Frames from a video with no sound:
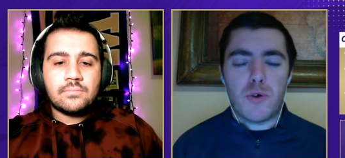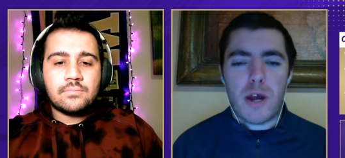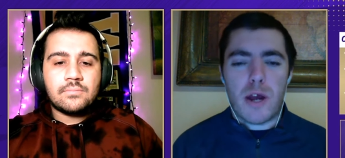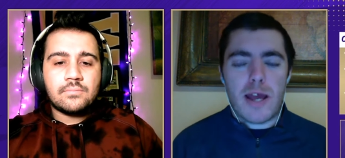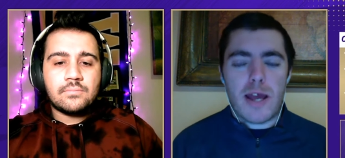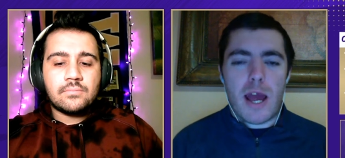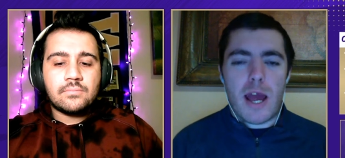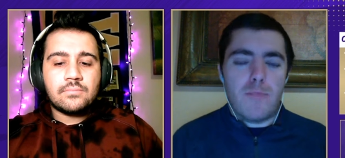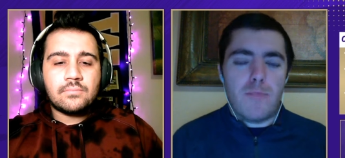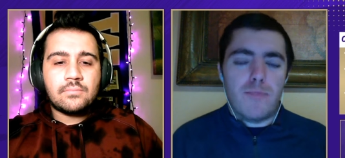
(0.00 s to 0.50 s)
Speaker 1: I,
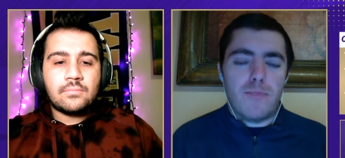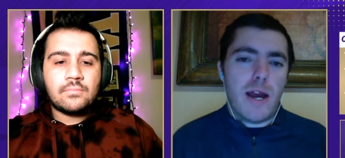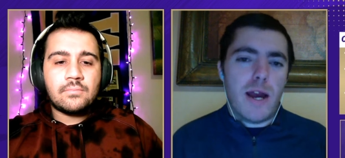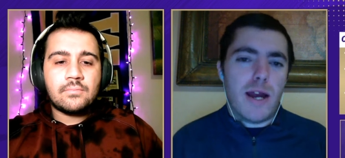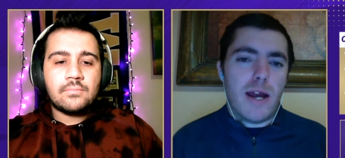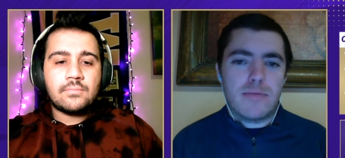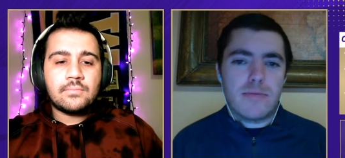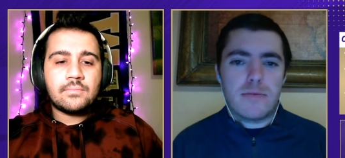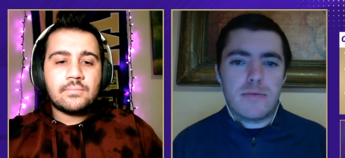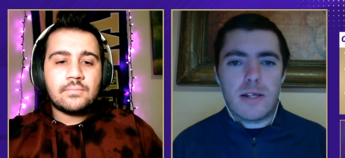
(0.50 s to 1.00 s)
I'm
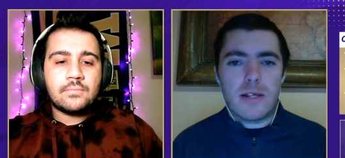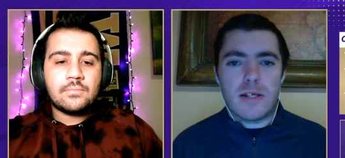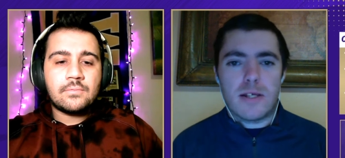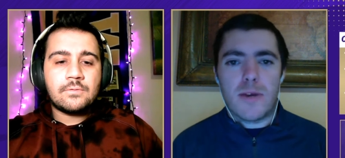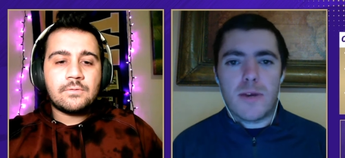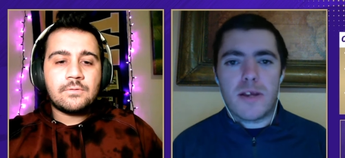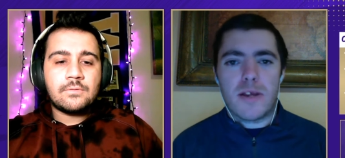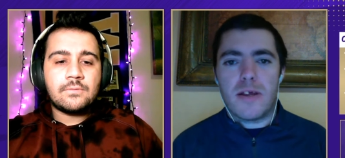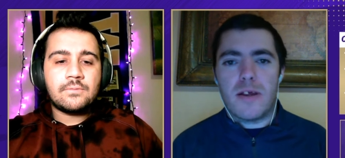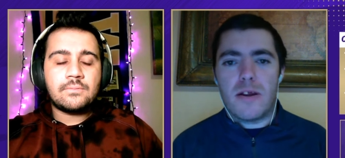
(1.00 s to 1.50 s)
not going to
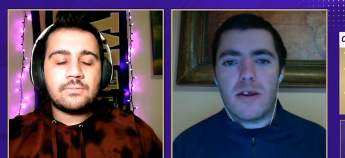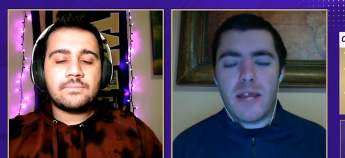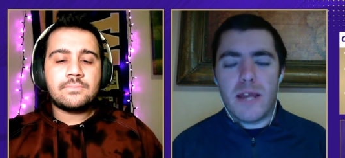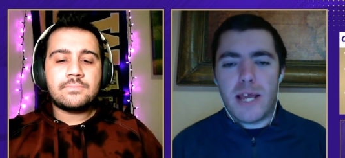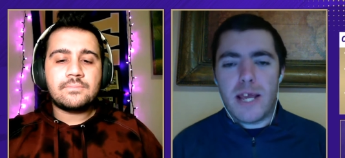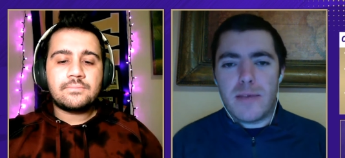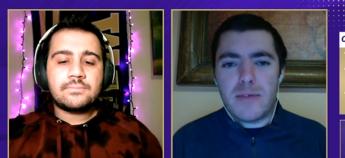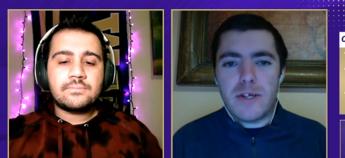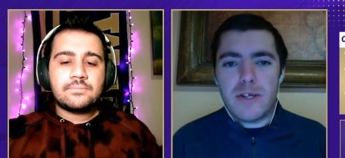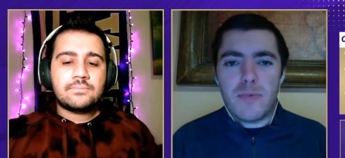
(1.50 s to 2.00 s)
speculate on
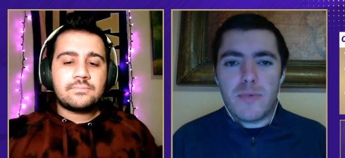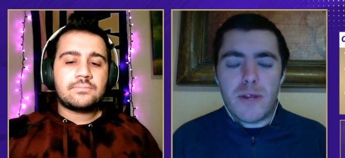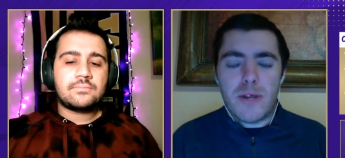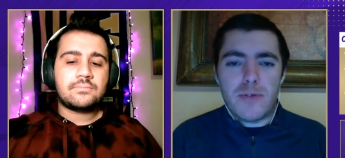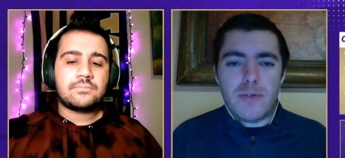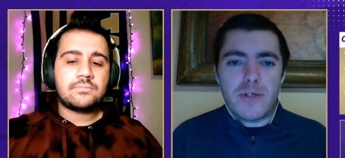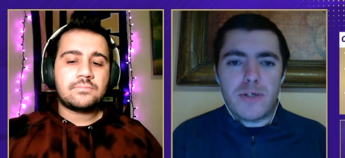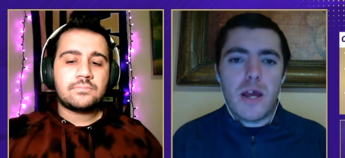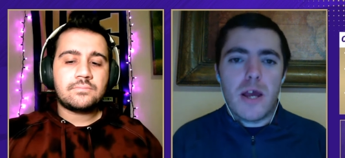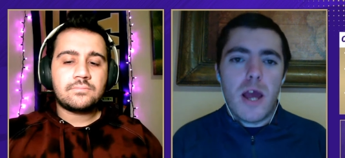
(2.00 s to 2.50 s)
names here, but I'm
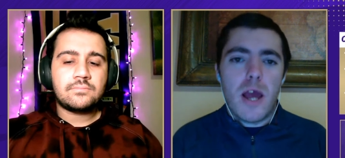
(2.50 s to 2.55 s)
just,